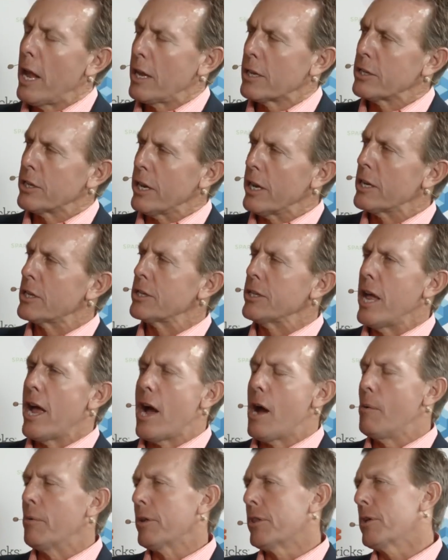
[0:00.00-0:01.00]
as it is
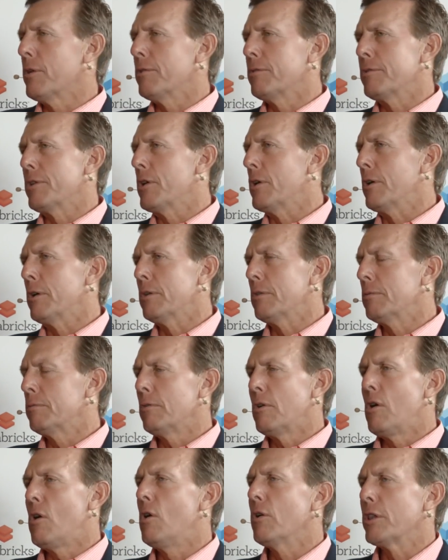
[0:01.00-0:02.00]
now, with
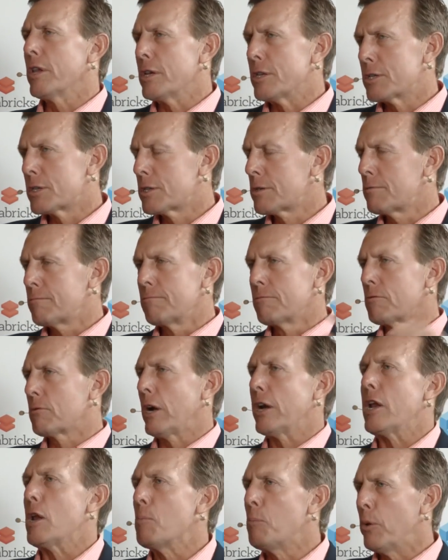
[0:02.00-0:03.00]
all these
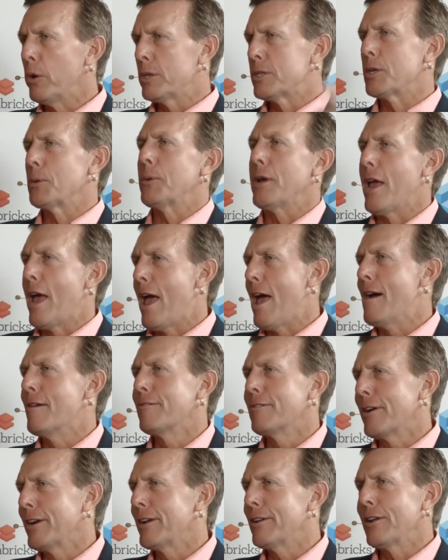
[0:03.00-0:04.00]
great inputs that we have,
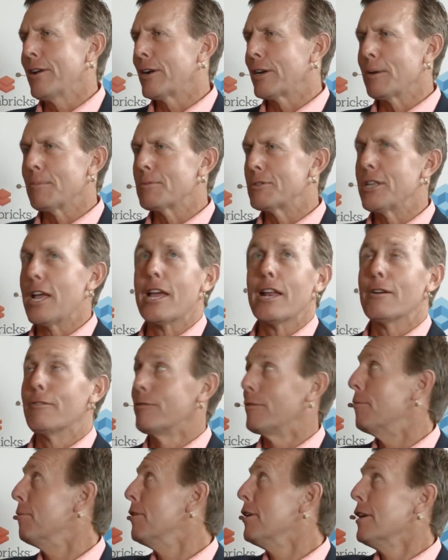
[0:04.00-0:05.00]
right? Here comes data
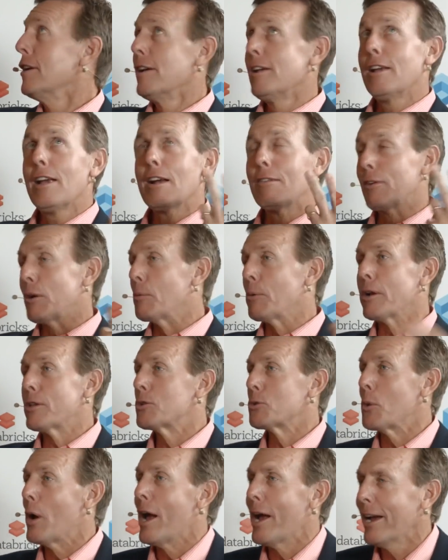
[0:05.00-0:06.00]
from every which
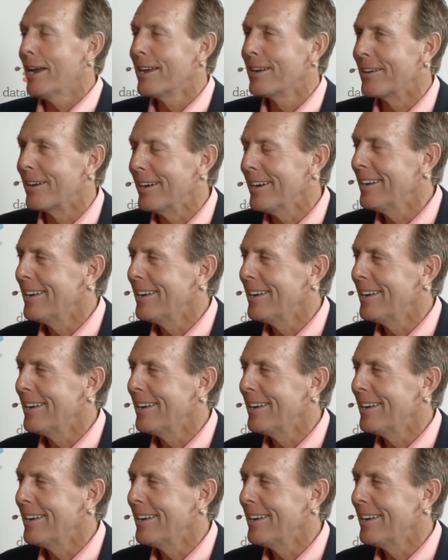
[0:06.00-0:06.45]
way, right?